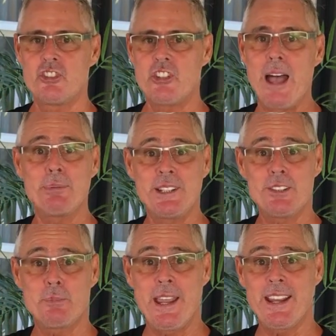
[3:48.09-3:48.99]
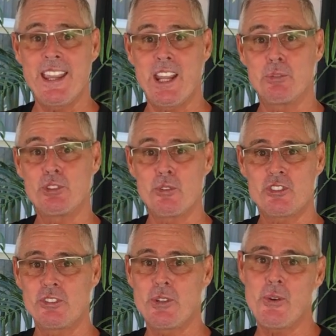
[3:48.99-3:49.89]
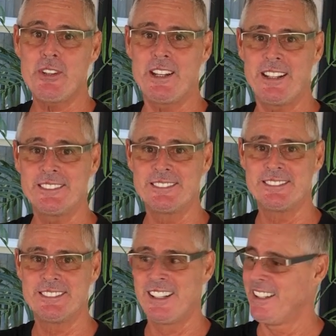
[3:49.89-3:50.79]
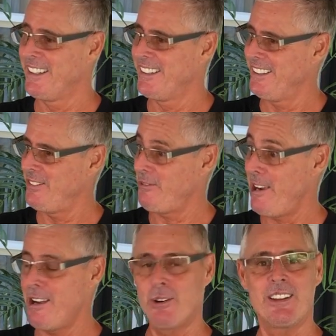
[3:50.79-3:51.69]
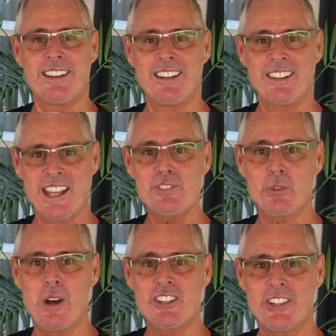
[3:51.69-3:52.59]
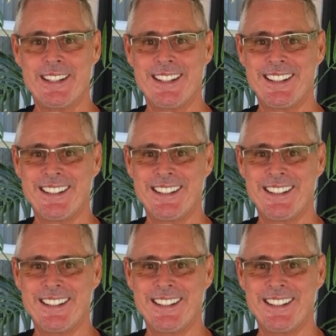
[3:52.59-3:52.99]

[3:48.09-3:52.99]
Japanese pancake with toasted coconut. Wow. Thanks for watching.